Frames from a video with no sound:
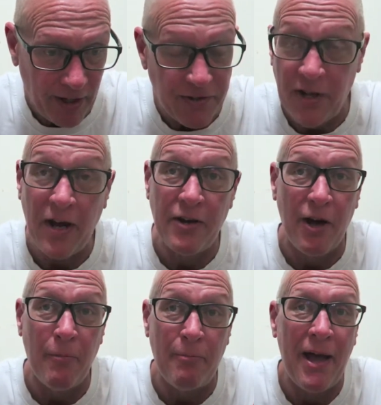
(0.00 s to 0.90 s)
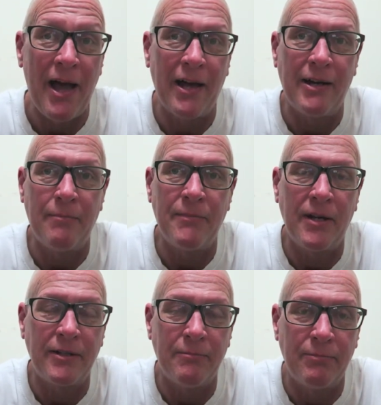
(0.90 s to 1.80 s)
Not at all bad, I'm
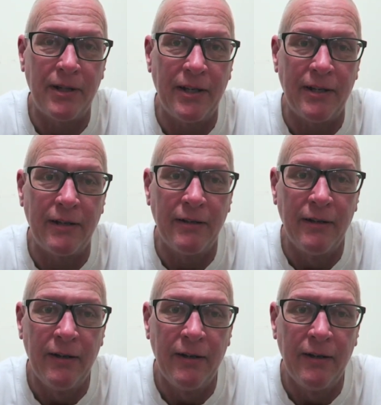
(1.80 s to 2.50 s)
not complaining.